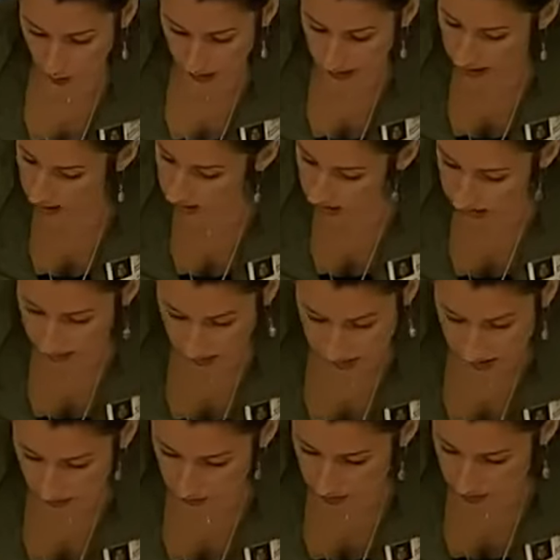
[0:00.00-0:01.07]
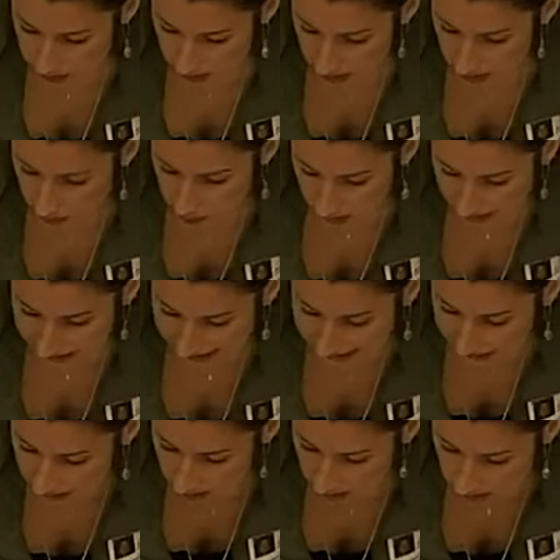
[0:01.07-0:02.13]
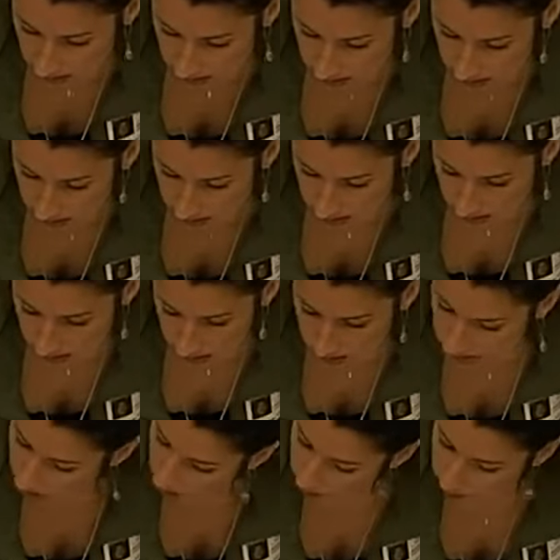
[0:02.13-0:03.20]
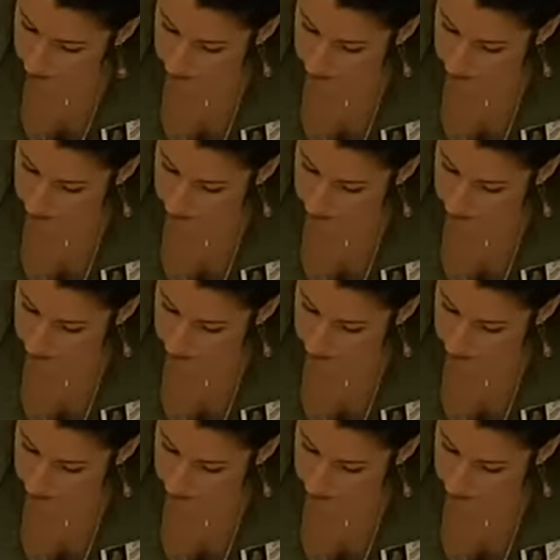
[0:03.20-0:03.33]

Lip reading: Anything else give me a period where I need it? Nope.